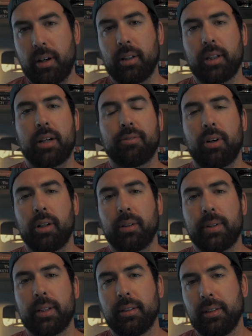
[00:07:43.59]
online
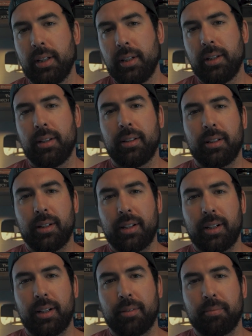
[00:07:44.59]
following,
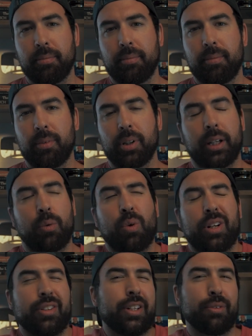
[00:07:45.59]
like
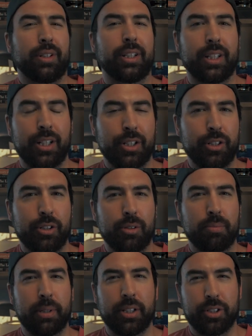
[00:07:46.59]
what are they really gonna
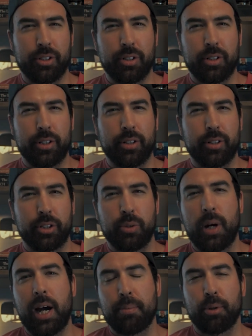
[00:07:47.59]
do? Because you're
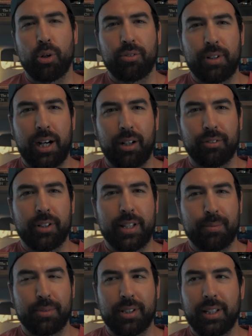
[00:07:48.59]
too high profile for
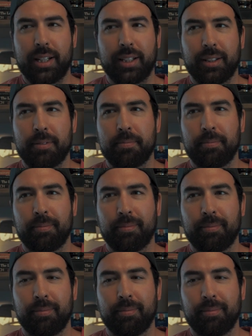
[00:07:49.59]
them to like
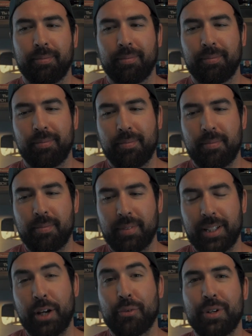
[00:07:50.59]

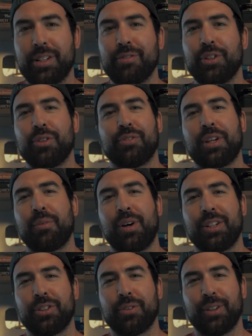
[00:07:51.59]
get rid of you if they
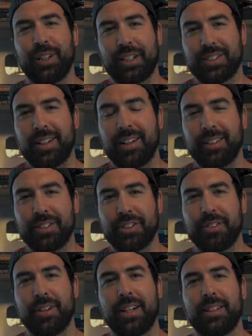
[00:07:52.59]
wanted to, or like silence
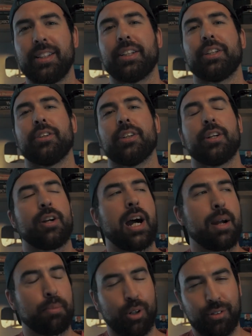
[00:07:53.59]
you, right? Like you're
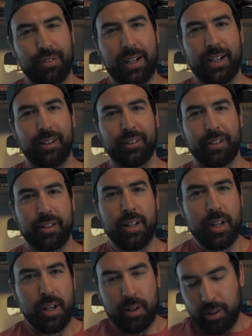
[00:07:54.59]
high profile.
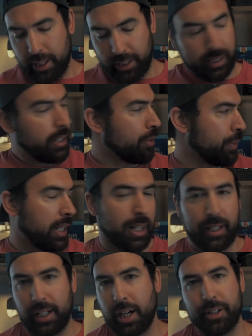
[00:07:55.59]
Like here we
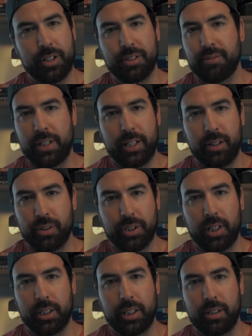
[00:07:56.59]
got like hundreds of
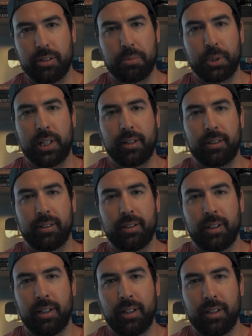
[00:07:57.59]
videos on the YouTube channel.
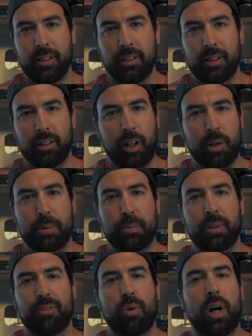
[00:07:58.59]
A lot of
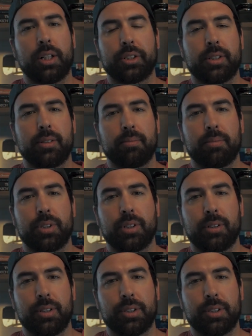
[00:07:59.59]
people have watched them. So